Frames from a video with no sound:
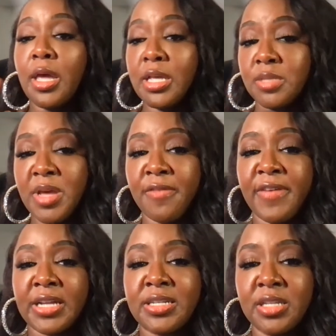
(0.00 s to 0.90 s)
As a matter of
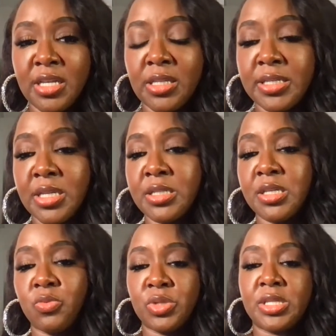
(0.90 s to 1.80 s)
fact, the Ilia Skin
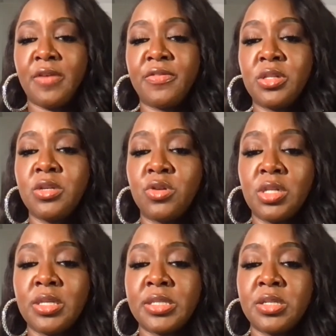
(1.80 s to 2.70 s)
Tint was definitely on the
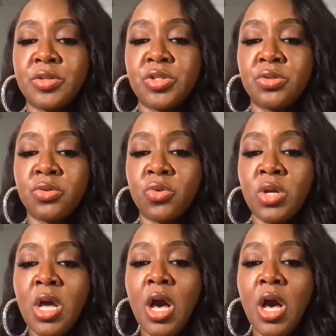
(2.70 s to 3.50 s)
list here too.